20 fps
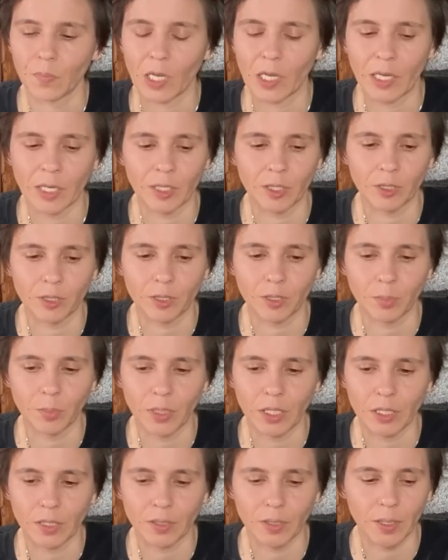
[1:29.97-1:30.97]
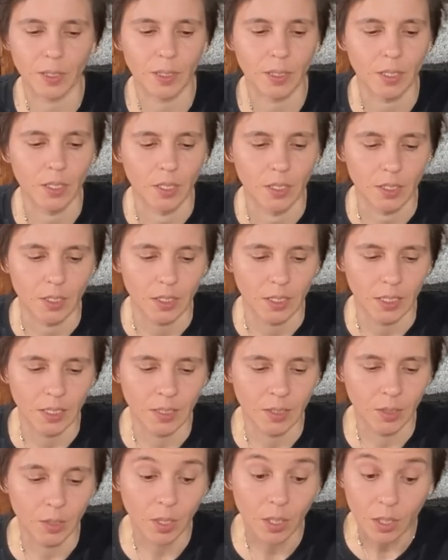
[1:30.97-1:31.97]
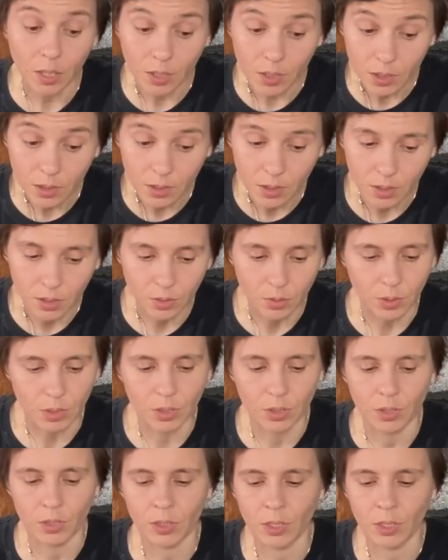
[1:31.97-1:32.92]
inner debate there. In the current situation,